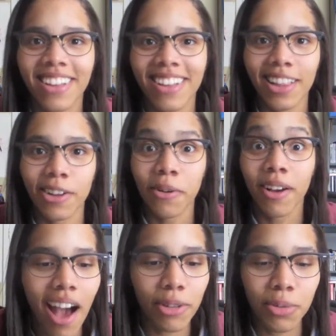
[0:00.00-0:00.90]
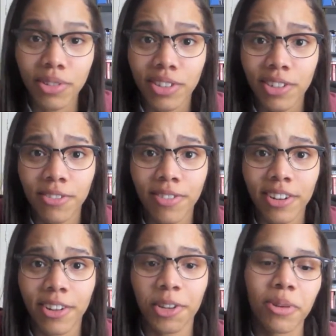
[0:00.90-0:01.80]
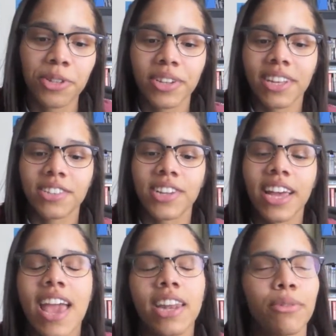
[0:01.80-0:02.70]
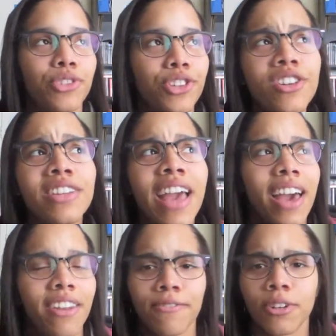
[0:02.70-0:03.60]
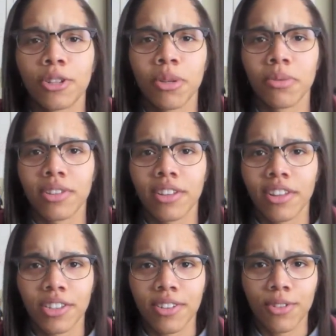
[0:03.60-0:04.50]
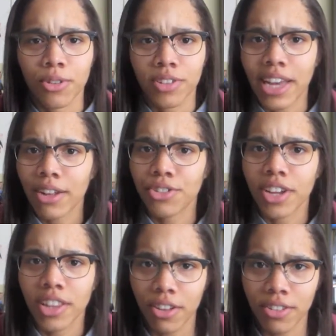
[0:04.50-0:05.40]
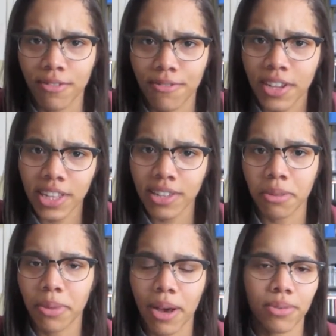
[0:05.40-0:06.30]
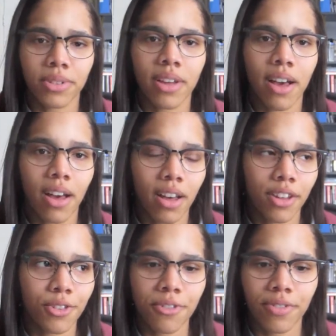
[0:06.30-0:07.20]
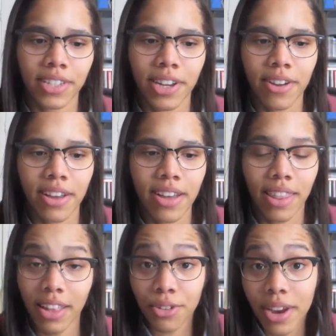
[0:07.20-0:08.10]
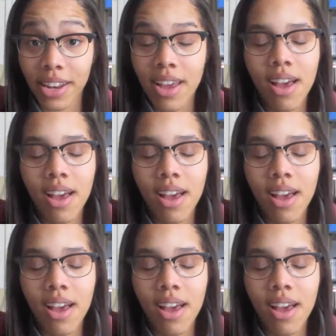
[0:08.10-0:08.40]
Hello! I was watching the Nerdfighter documentary yesterday, and it was good, and it filled me with lots of nostalgia and lots of feelings about Nerdfightaria, and that's great.